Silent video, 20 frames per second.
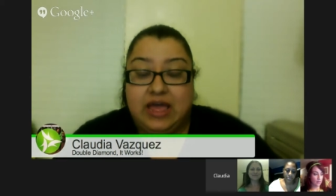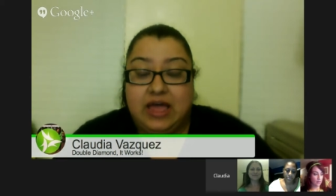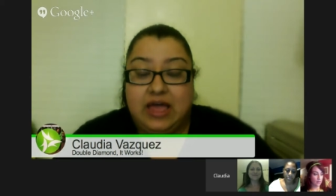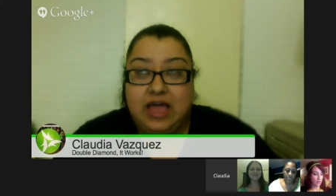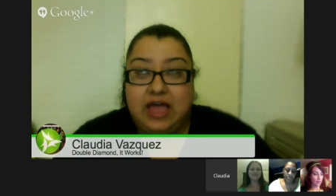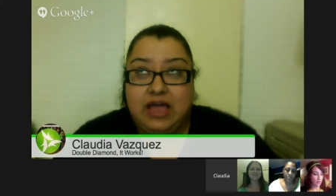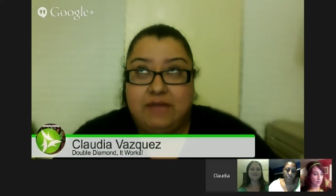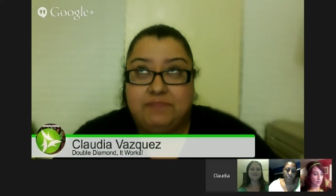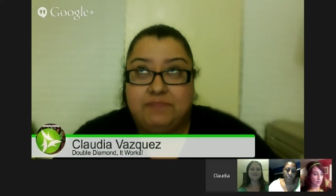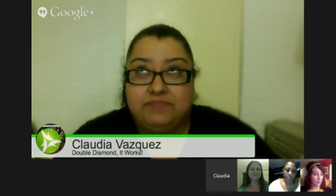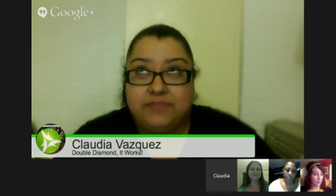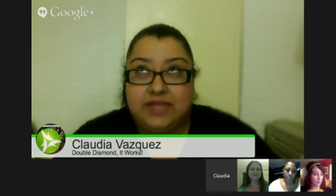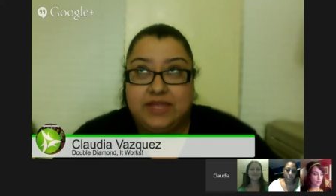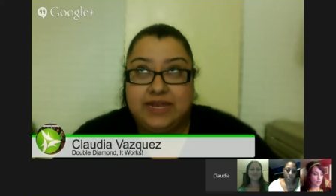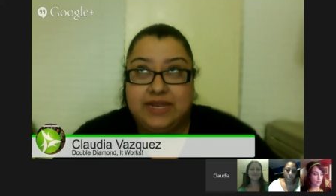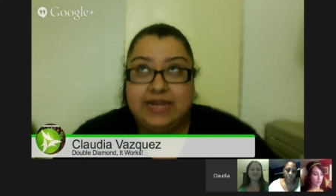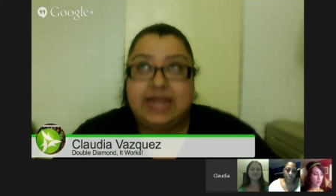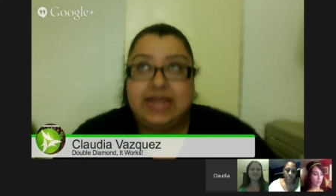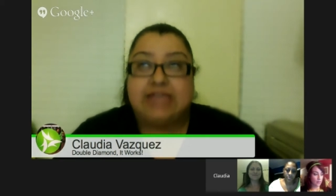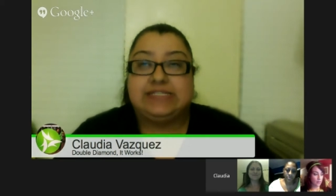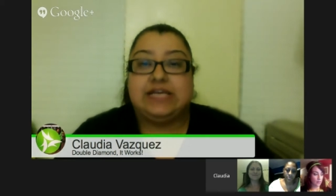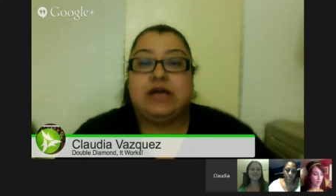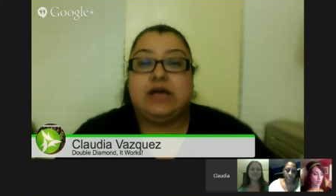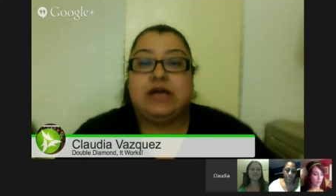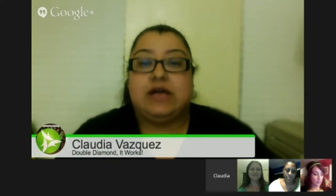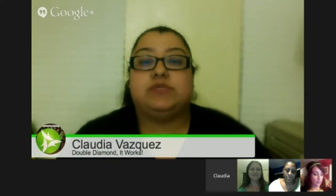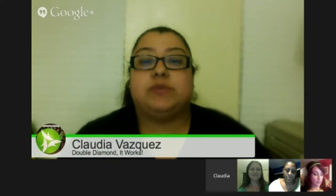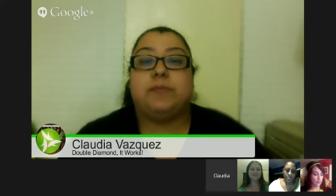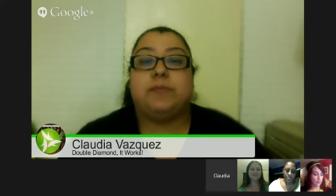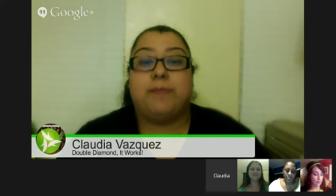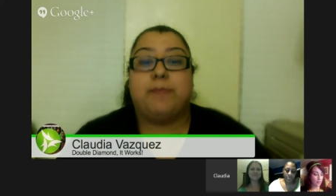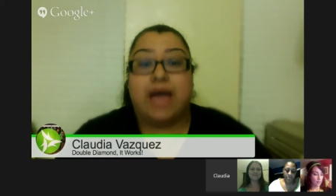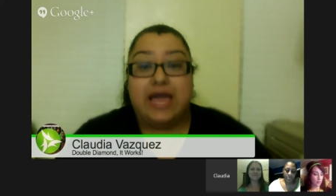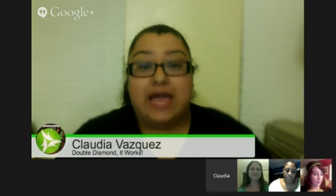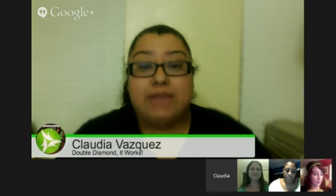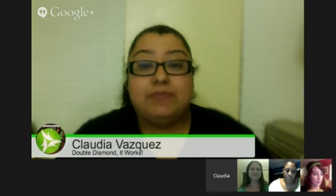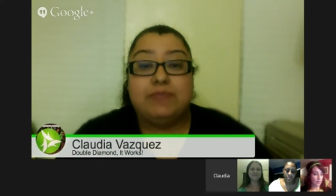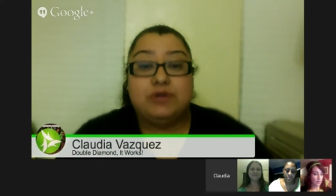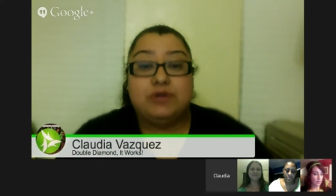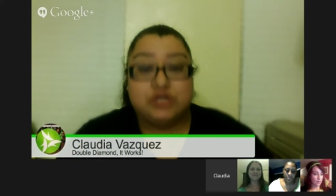and it has helped
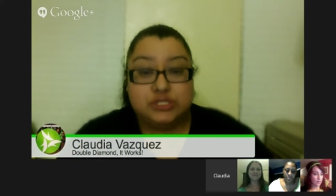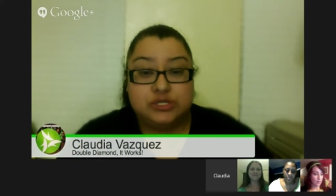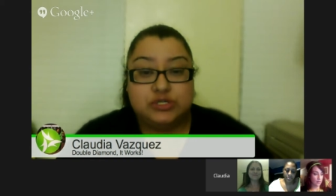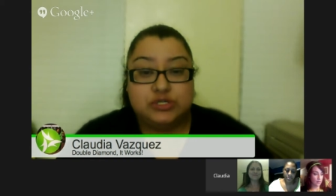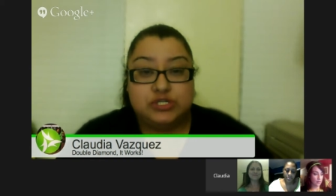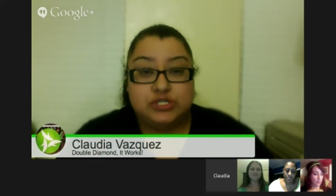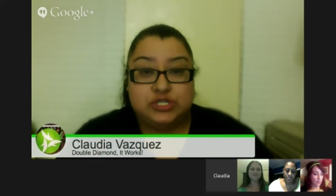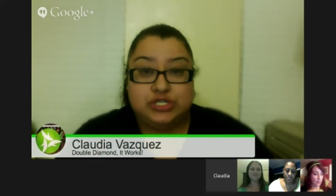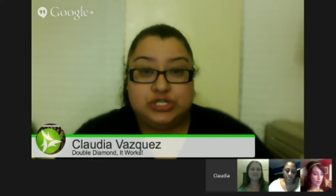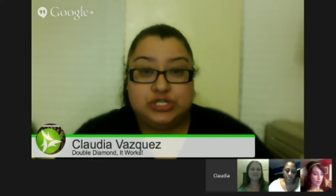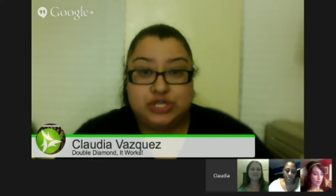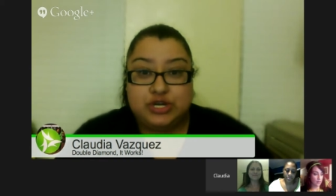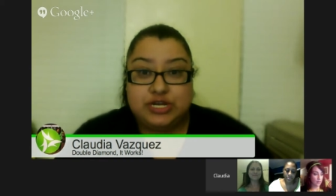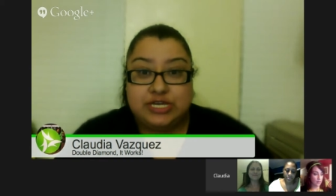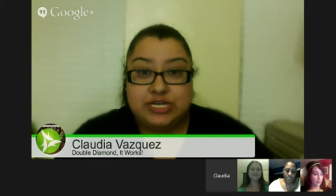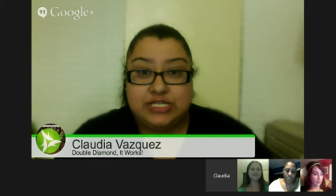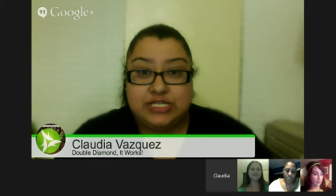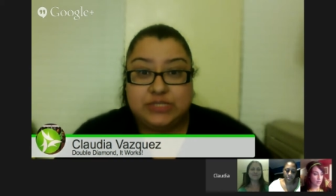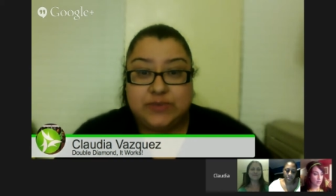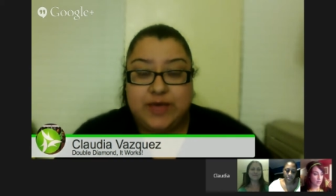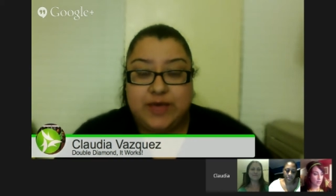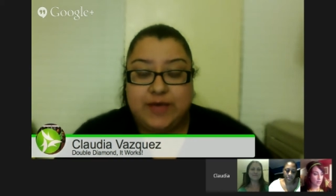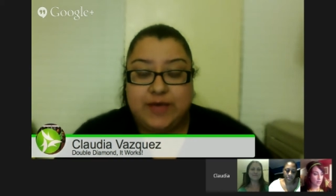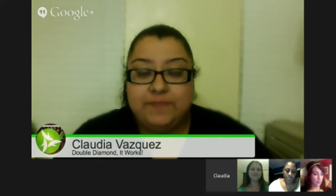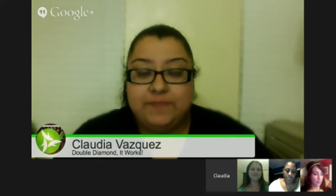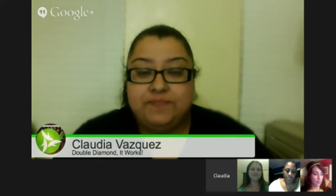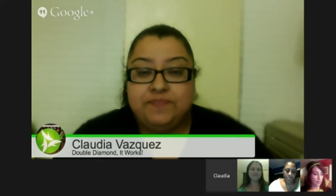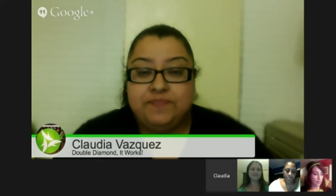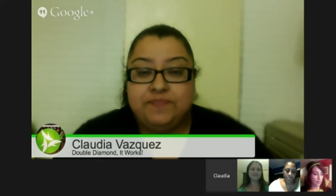my personal journey as well.